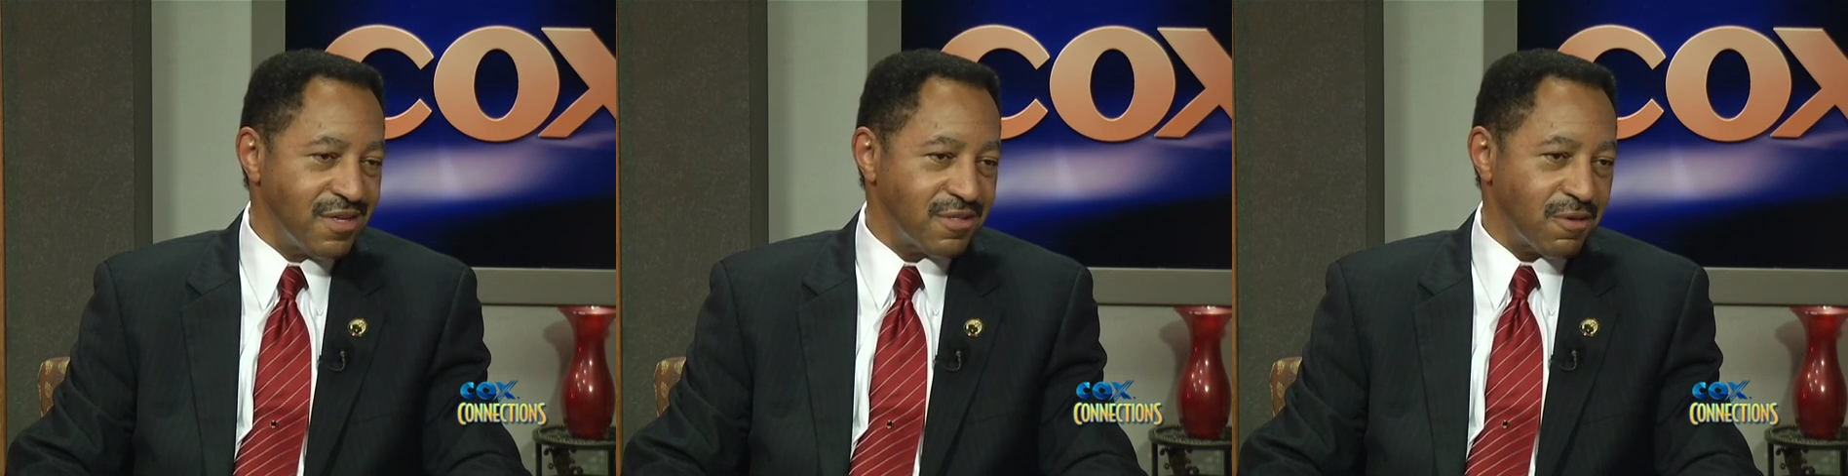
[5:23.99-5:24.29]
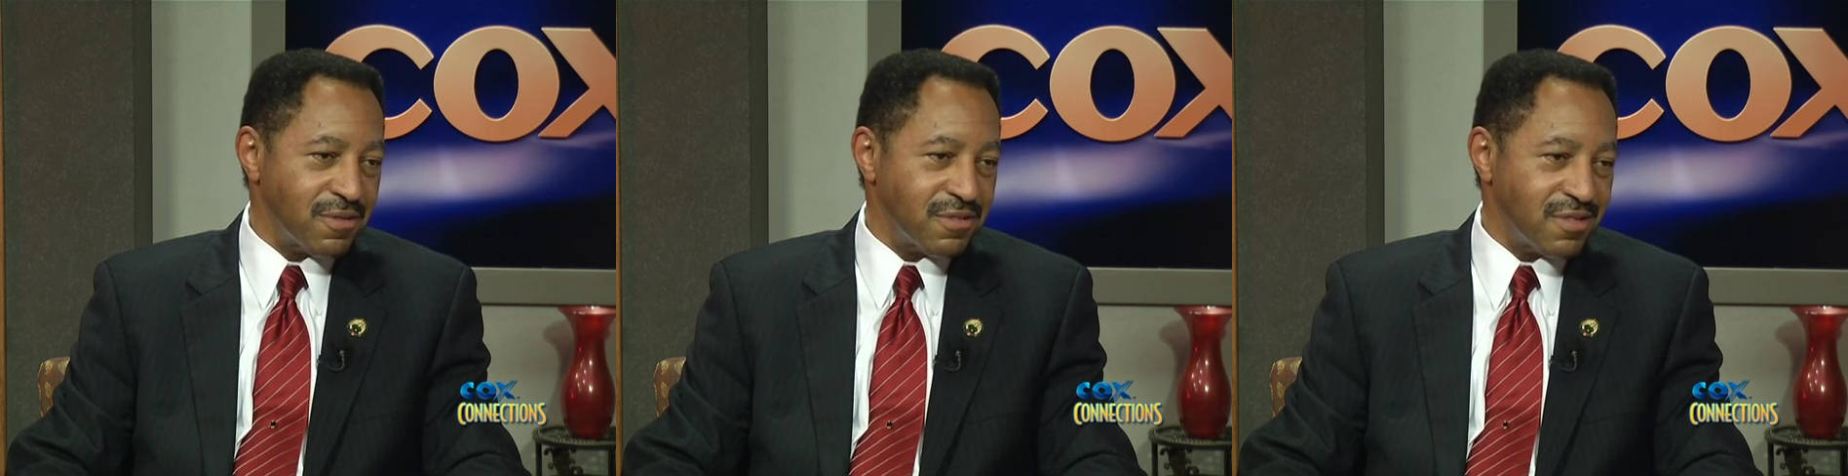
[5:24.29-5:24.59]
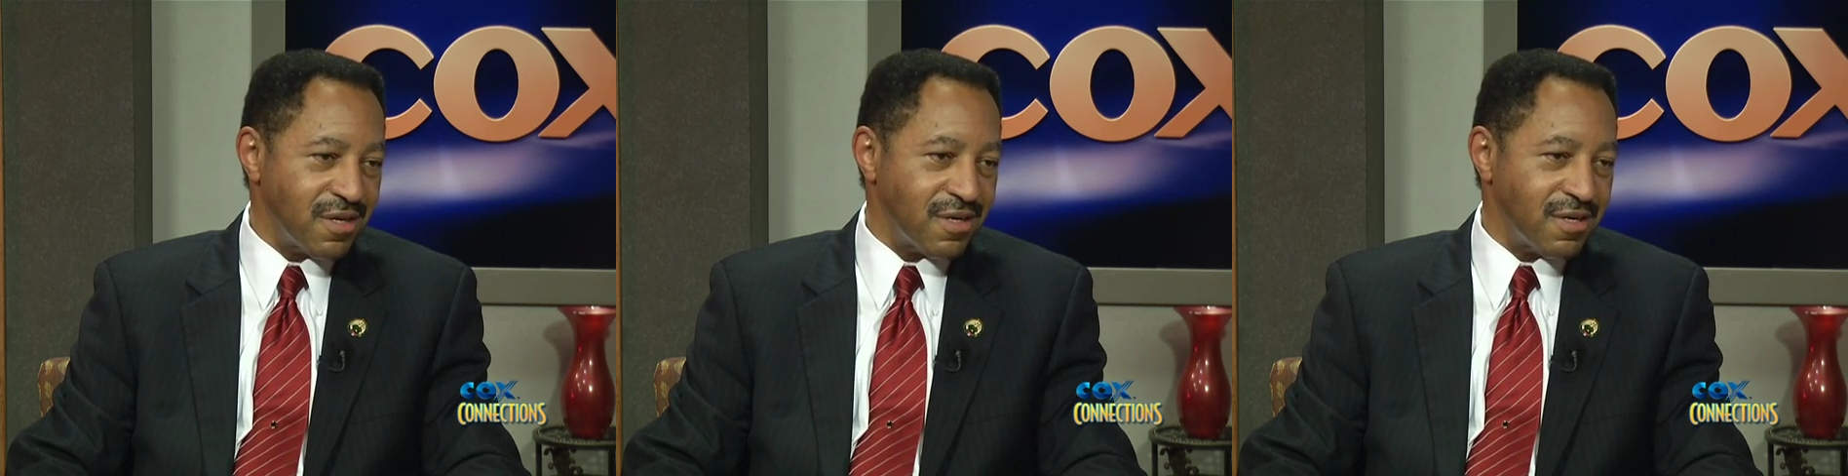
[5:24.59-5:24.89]
So
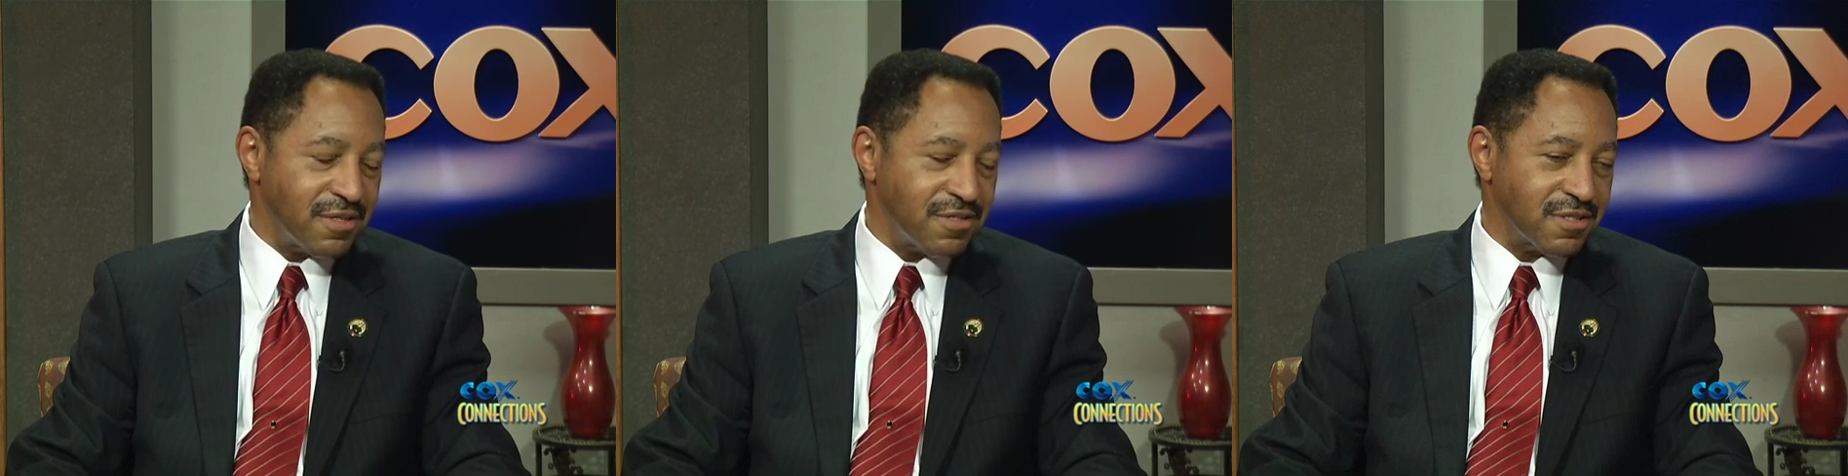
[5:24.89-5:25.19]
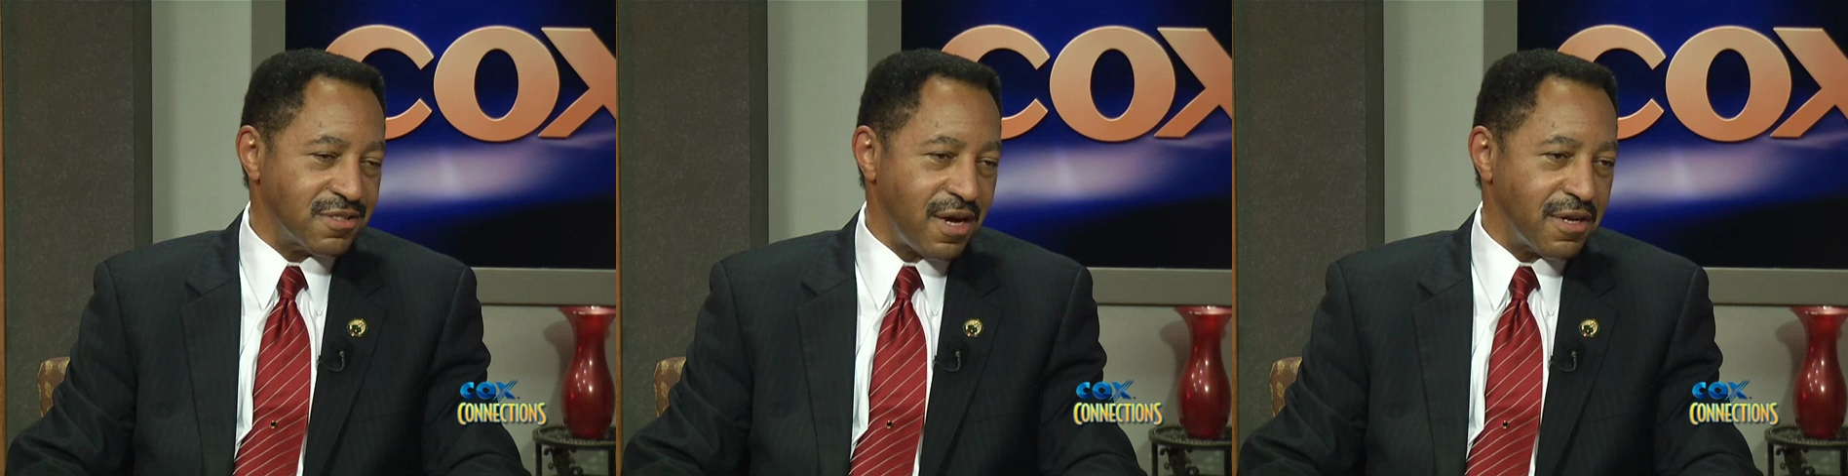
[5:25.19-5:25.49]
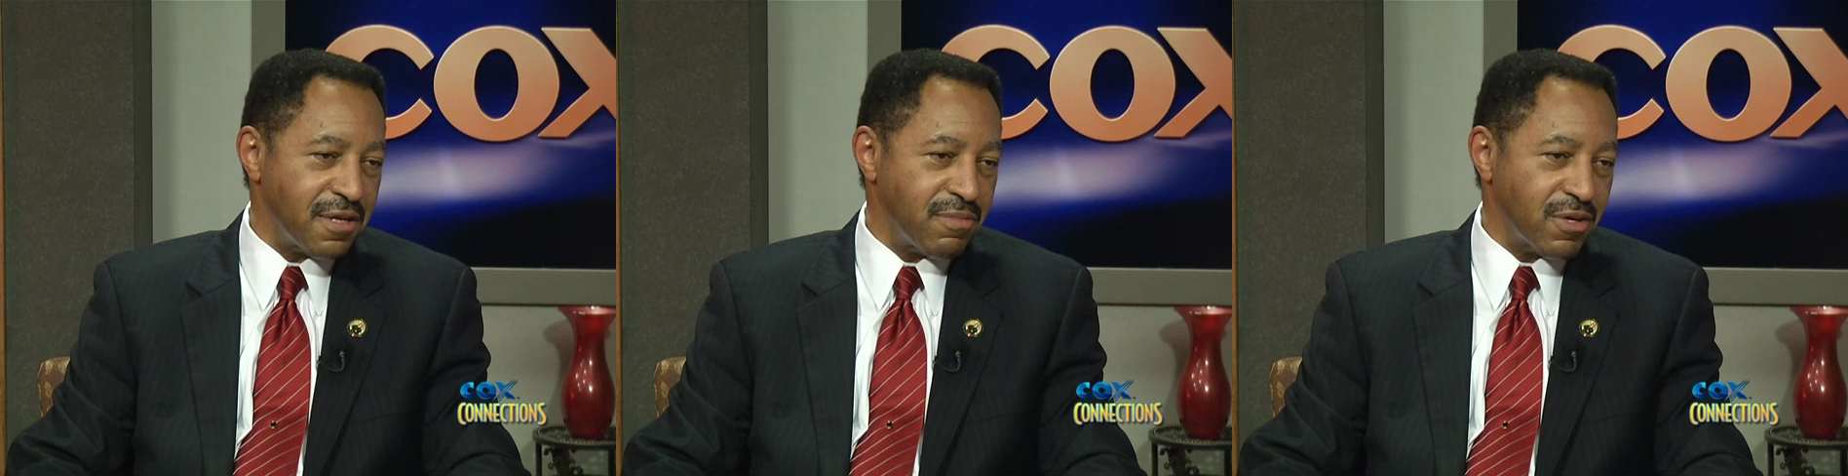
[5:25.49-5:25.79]
it's, uh, it's
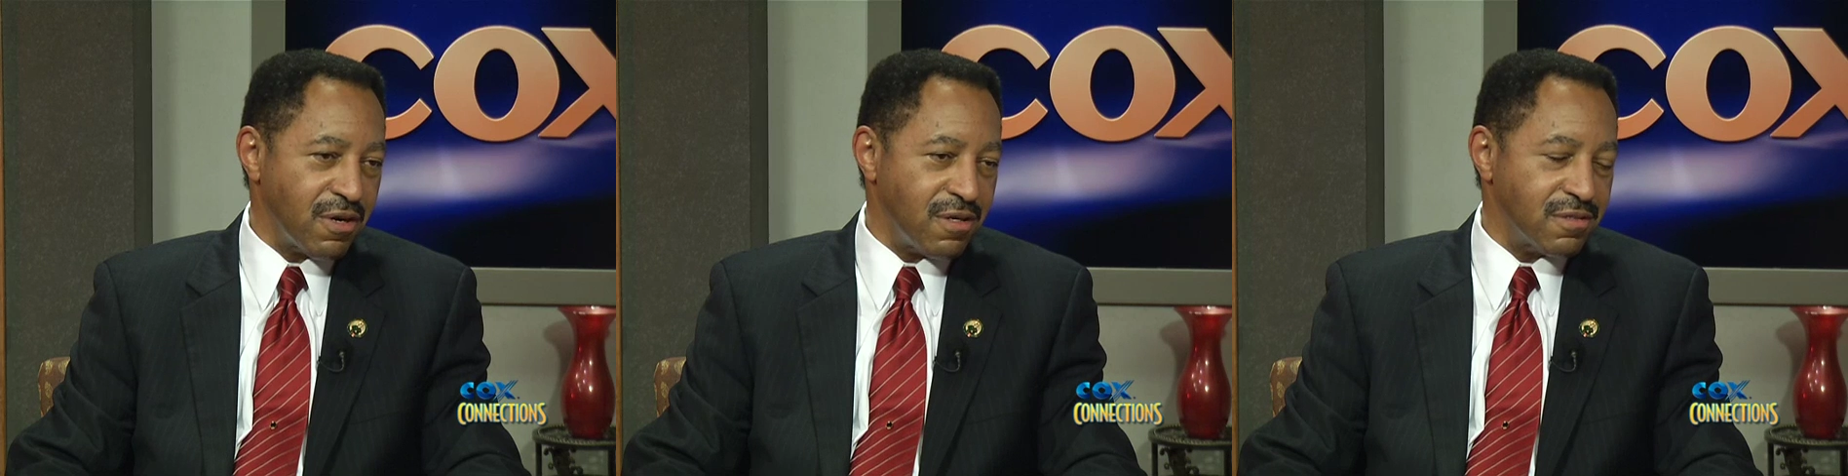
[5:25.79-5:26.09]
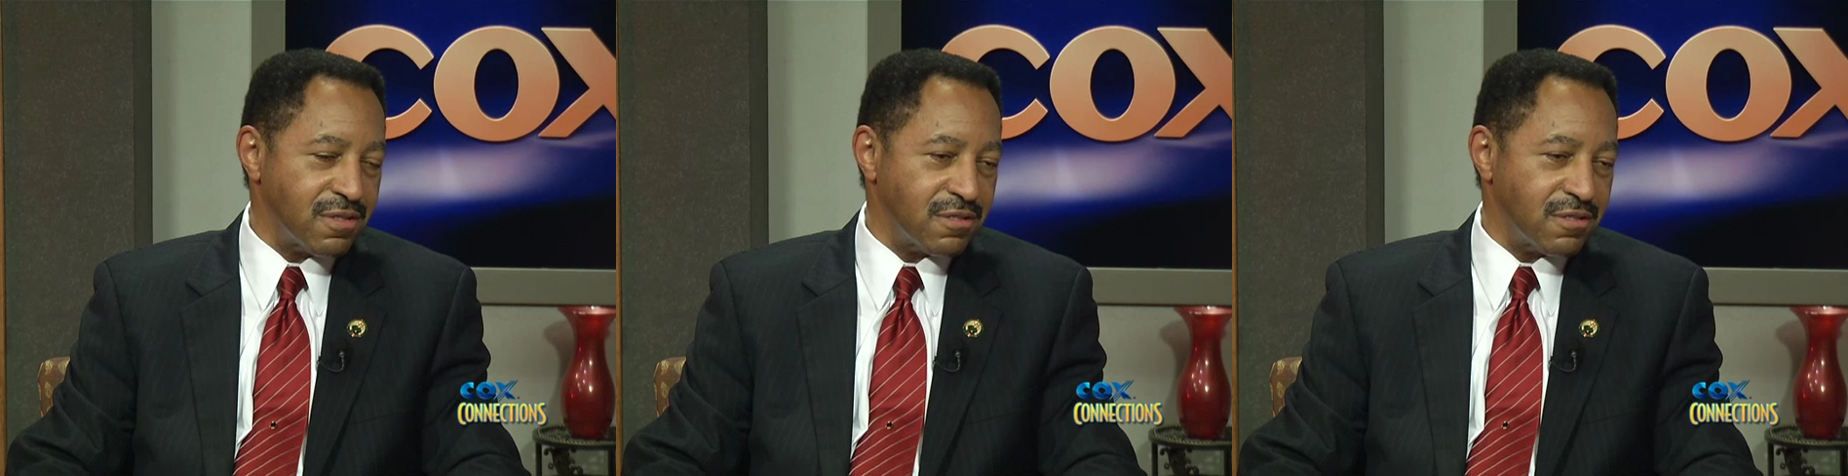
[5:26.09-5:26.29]
exciting because